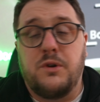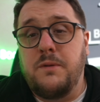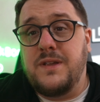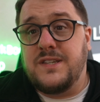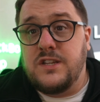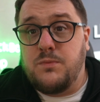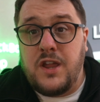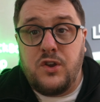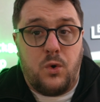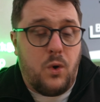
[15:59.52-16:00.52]
you want a business where
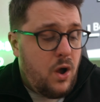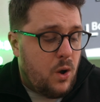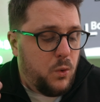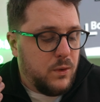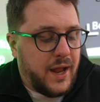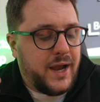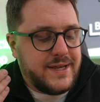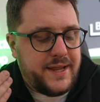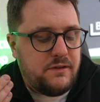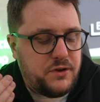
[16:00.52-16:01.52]
your whole
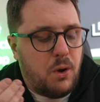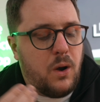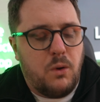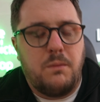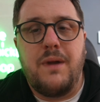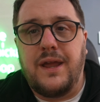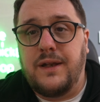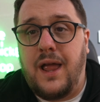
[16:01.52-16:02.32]
idea and your whole main